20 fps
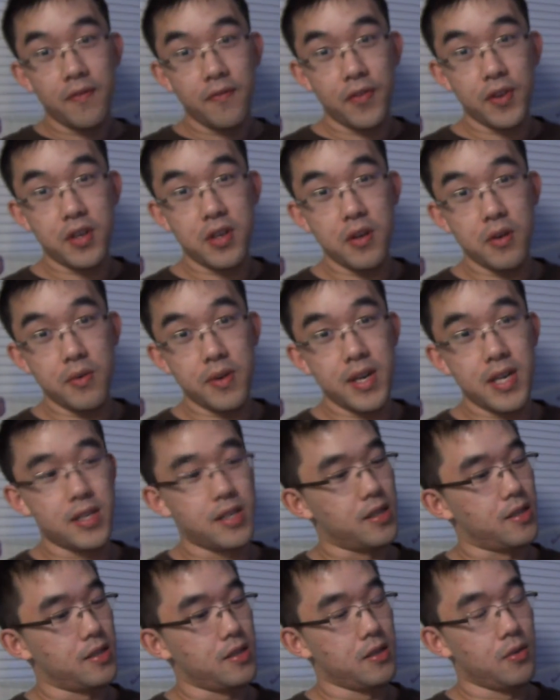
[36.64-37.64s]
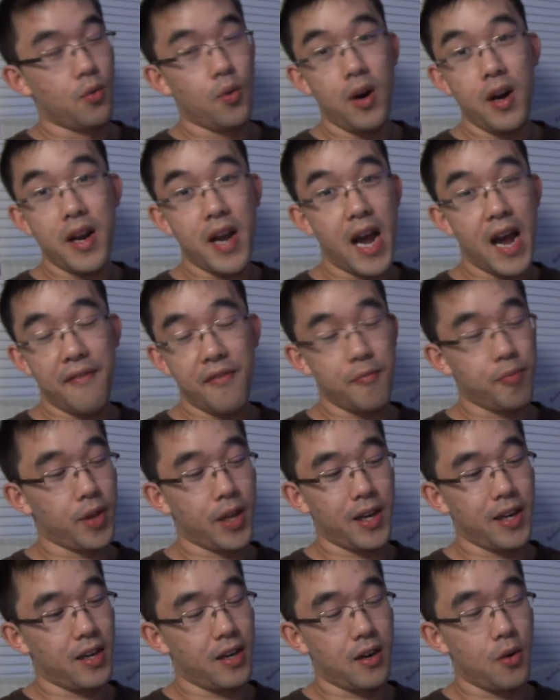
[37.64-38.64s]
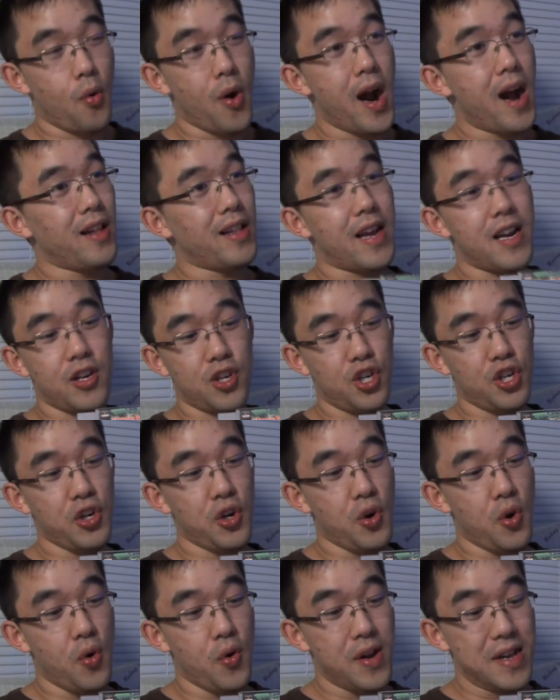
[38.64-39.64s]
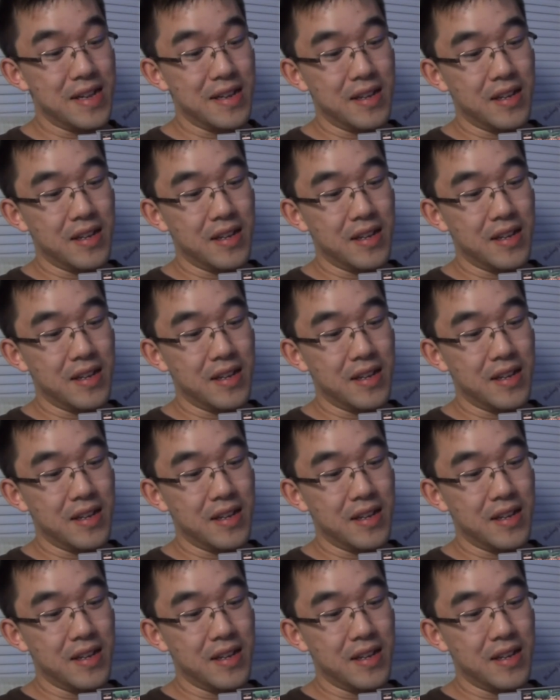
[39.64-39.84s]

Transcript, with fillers: For two reasons. One, I haven't played it in a while, and two,